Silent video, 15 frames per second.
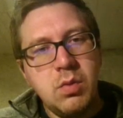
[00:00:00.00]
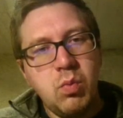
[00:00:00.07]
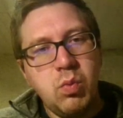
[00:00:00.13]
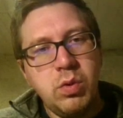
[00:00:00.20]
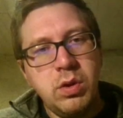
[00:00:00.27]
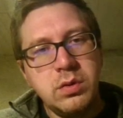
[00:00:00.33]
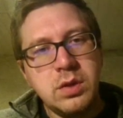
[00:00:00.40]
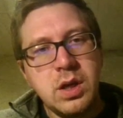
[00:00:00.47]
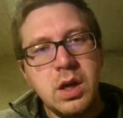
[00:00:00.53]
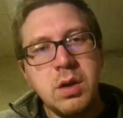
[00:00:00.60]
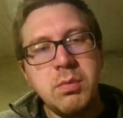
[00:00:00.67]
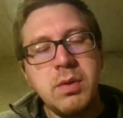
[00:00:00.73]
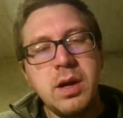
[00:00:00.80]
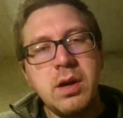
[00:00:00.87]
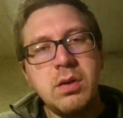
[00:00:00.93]
we'll talk
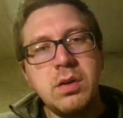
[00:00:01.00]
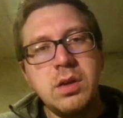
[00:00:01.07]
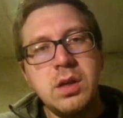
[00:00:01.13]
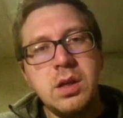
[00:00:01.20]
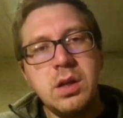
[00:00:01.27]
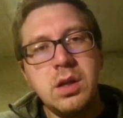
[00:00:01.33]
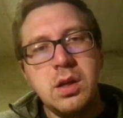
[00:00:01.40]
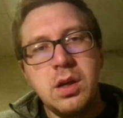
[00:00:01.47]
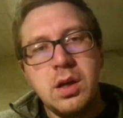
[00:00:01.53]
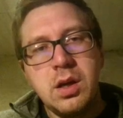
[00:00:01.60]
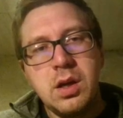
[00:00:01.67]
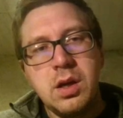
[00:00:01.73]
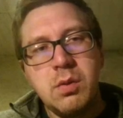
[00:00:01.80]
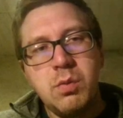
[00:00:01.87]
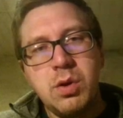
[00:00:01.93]
about the
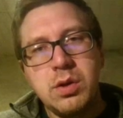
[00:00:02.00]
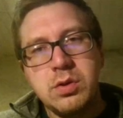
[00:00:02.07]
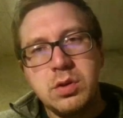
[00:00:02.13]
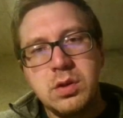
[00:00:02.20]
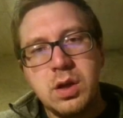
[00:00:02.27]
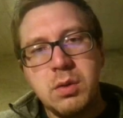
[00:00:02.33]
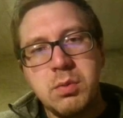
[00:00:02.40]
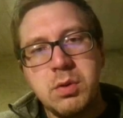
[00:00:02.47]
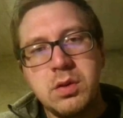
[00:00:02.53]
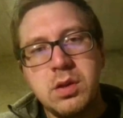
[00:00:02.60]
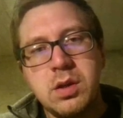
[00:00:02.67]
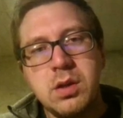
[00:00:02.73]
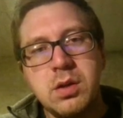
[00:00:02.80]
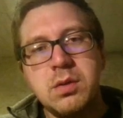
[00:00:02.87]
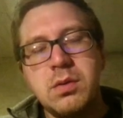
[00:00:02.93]
we'll actually talk about
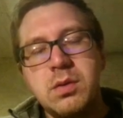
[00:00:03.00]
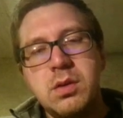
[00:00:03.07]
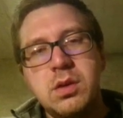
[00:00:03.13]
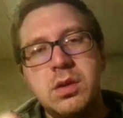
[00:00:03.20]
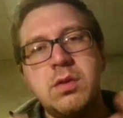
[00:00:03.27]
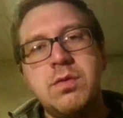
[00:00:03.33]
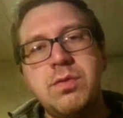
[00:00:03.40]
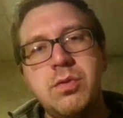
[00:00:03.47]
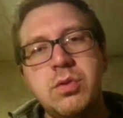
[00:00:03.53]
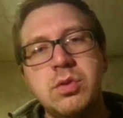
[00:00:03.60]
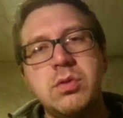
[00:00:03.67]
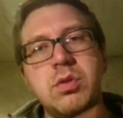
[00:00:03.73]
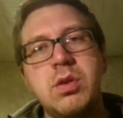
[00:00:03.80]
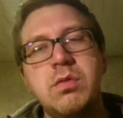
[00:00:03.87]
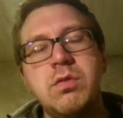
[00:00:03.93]
the full
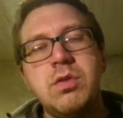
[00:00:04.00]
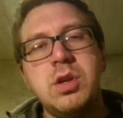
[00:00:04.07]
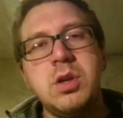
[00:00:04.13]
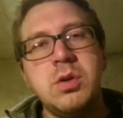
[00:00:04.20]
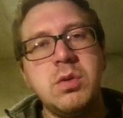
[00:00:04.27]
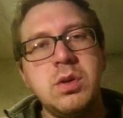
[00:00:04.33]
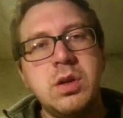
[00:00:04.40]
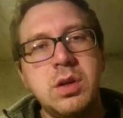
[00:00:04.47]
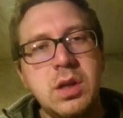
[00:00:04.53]
screen video in